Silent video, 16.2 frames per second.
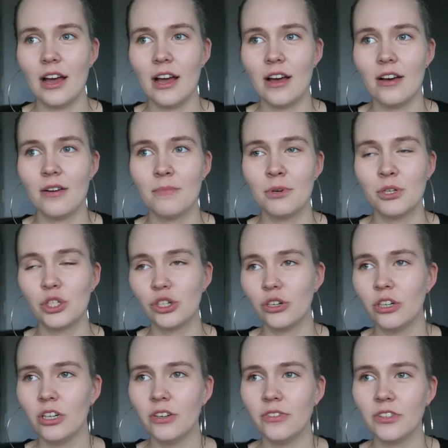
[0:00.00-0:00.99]

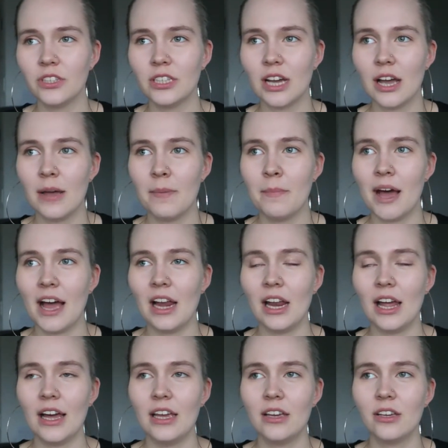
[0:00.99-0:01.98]
majority of the time I
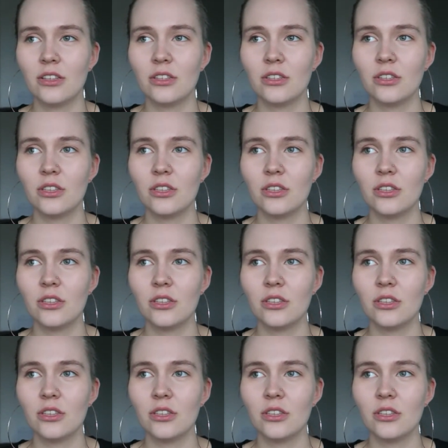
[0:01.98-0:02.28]
like,